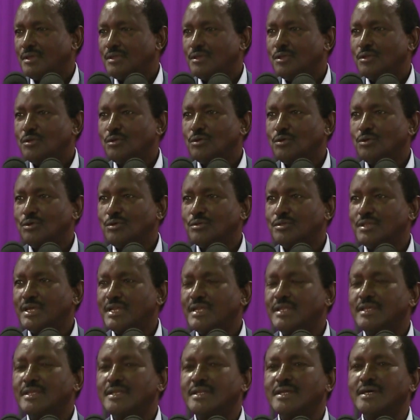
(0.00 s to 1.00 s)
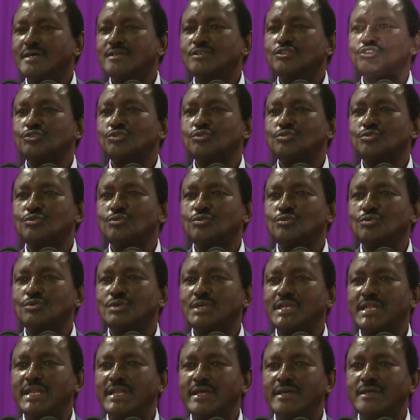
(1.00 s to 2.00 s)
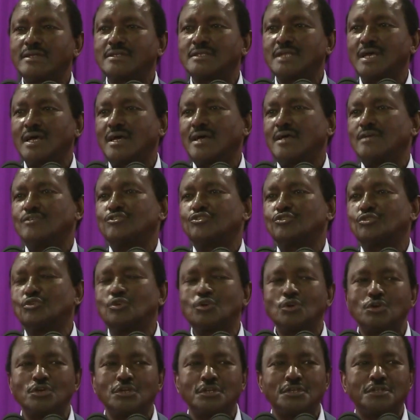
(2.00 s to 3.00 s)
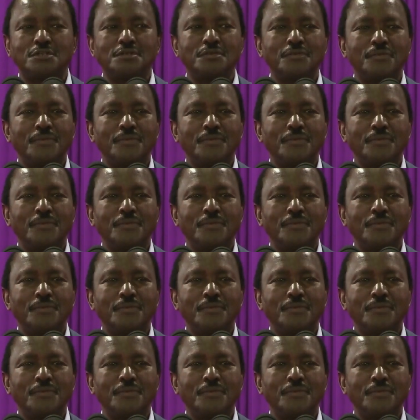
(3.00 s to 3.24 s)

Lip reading: You know, the leaders you elect are as good